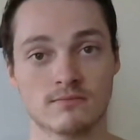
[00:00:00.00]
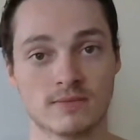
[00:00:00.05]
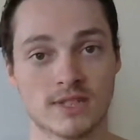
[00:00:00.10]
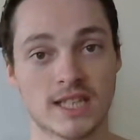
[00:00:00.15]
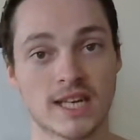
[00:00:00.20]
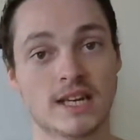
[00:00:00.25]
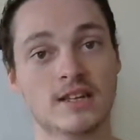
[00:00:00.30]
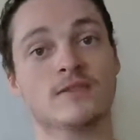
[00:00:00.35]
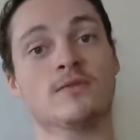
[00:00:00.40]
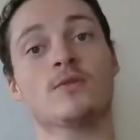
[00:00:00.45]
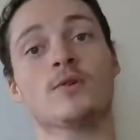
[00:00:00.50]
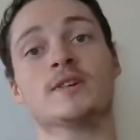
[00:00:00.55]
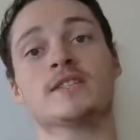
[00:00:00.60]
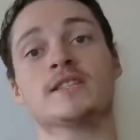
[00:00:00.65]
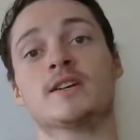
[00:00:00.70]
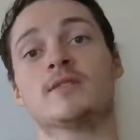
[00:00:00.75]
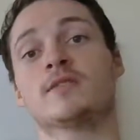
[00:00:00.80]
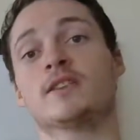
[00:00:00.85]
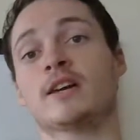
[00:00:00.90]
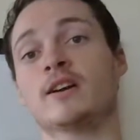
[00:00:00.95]
get your voice
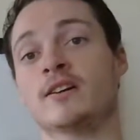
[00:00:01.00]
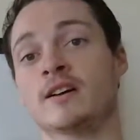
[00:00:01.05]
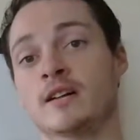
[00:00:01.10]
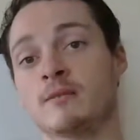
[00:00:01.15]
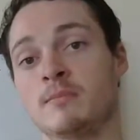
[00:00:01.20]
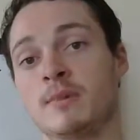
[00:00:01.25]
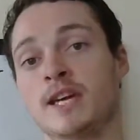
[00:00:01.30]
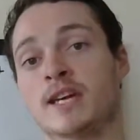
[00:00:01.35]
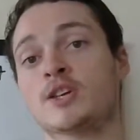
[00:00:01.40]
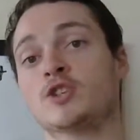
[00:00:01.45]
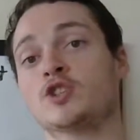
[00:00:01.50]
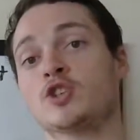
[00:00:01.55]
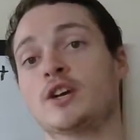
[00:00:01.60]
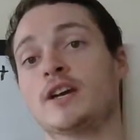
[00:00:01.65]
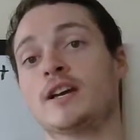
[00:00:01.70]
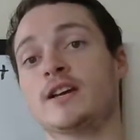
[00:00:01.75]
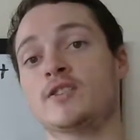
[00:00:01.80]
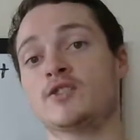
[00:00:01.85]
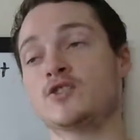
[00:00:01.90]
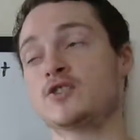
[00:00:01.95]
out there and make a
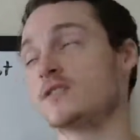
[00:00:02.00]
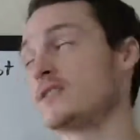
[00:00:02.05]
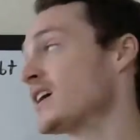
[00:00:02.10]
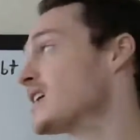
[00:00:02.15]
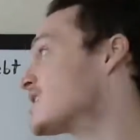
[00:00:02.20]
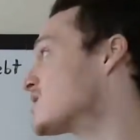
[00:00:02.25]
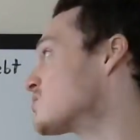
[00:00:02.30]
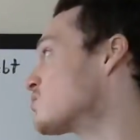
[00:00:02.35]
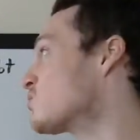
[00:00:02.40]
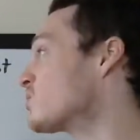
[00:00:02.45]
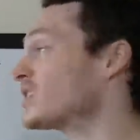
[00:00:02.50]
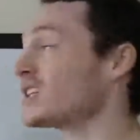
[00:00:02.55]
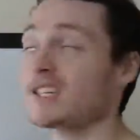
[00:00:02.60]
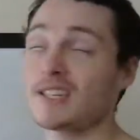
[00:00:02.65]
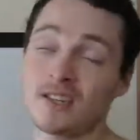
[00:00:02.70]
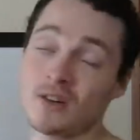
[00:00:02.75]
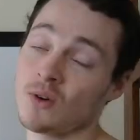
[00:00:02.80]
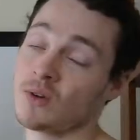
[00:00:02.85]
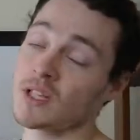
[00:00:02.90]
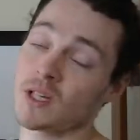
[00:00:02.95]
change, and that is really
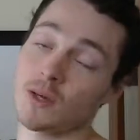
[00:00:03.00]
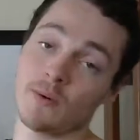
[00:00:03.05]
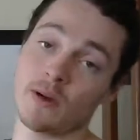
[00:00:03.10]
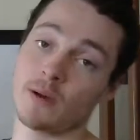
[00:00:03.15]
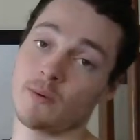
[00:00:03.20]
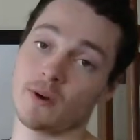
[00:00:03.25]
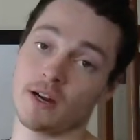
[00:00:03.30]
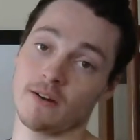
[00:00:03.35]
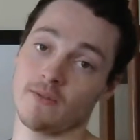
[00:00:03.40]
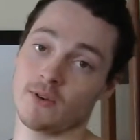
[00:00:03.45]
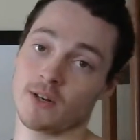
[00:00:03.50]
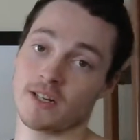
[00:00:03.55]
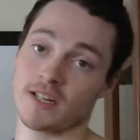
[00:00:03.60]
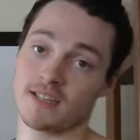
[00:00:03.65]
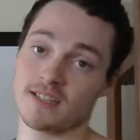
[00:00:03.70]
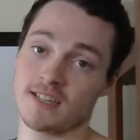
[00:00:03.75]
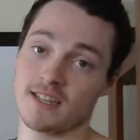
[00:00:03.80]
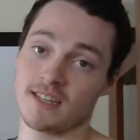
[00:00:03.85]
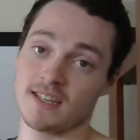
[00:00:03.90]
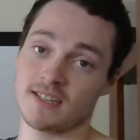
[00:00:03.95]
the only way we're ever going to
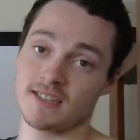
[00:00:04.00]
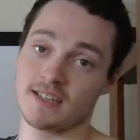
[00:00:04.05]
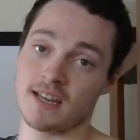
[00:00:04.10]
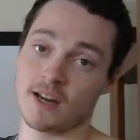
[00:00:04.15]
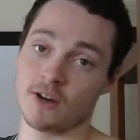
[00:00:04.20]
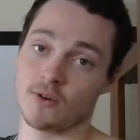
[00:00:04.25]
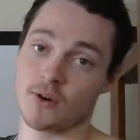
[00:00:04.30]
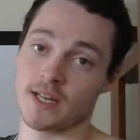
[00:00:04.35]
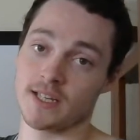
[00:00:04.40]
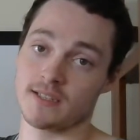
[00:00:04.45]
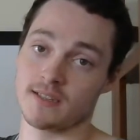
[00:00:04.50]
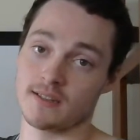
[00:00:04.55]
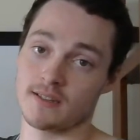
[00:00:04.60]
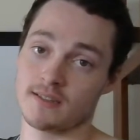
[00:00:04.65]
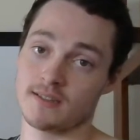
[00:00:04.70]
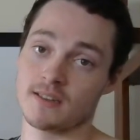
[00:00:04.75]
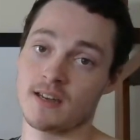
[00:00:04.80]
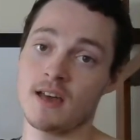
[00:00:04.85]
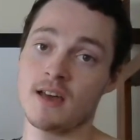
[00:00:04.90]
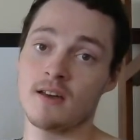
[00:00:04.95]
see this debt
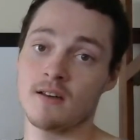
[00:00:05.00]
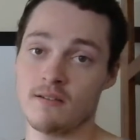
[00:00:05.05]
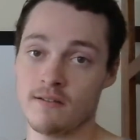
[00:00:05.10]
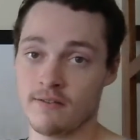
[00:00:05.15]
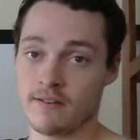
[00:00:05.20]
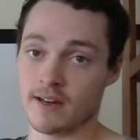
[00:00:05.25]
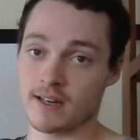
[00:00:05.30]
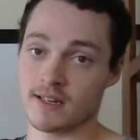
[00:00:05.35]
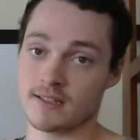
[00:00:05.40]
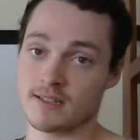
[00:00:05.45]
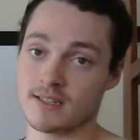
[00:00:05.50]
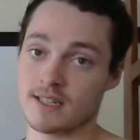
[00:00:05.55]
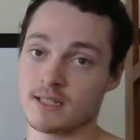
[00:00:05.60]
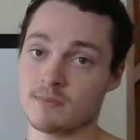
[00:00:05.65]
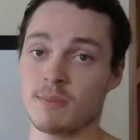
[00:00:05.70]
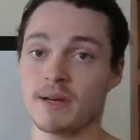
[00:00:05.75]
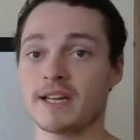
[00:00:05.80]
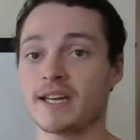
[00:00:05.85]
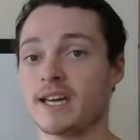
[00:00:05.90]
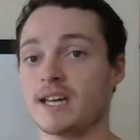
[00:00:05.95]
crisis fixed, is
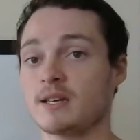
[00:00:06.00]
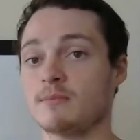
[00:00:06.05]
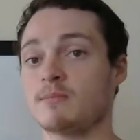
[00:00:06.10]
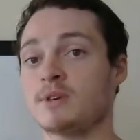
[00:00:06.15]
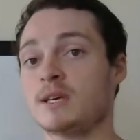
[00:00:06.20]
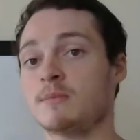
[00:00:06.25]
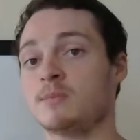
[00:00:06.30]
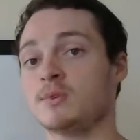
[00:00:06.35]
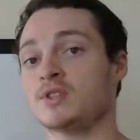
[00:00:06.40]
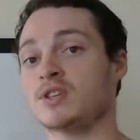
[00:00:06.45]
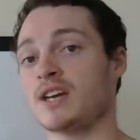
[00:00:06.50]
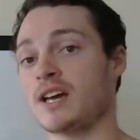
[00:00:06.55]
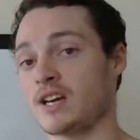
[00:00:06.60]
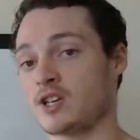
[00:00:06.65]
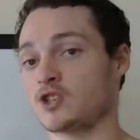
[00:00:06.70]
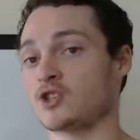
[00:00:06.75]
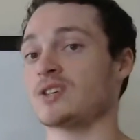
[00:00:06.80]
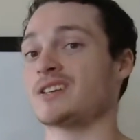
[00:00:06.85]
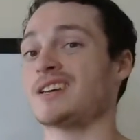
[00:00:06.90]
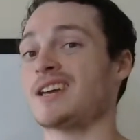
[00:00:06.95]
by getting people to
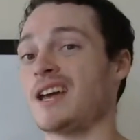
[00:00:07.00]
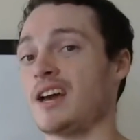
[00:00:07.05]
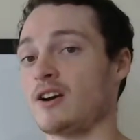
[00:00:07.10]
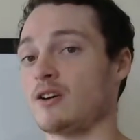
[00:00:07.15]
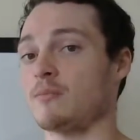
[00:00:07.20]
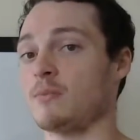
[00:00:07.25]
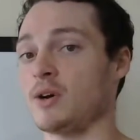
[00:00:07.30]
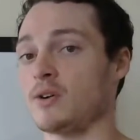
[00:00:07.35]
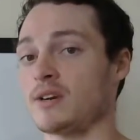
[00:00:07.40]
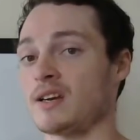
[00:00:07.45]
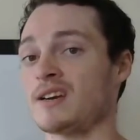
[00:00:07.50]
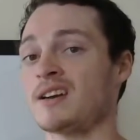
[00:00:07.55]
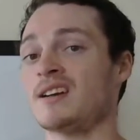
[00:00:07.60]
actually care about it.